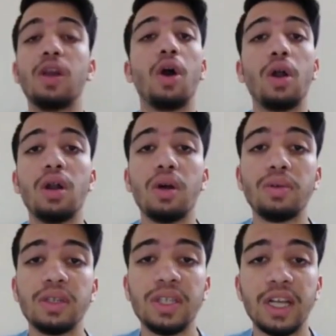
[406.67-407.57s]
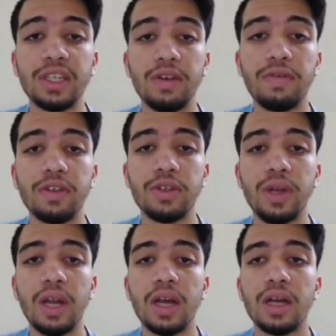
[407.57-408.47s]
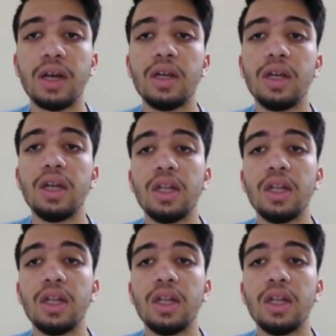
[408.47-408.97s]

the all-rounder section for Sri Lanka,